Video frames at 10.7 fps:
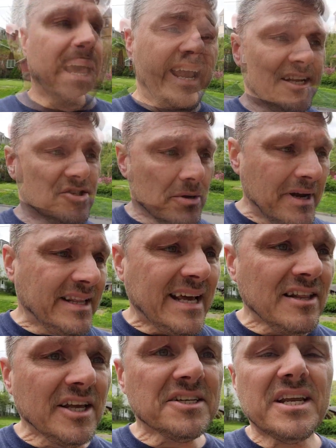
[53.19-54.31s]
And so I made
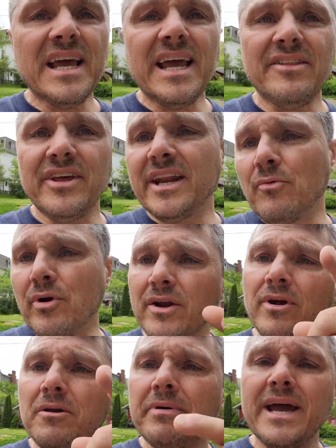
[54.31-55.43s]
that list and then I ran
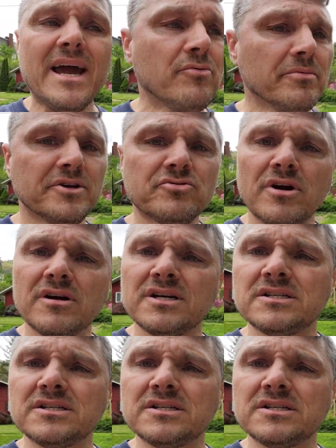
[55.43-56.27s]
around back with my truck,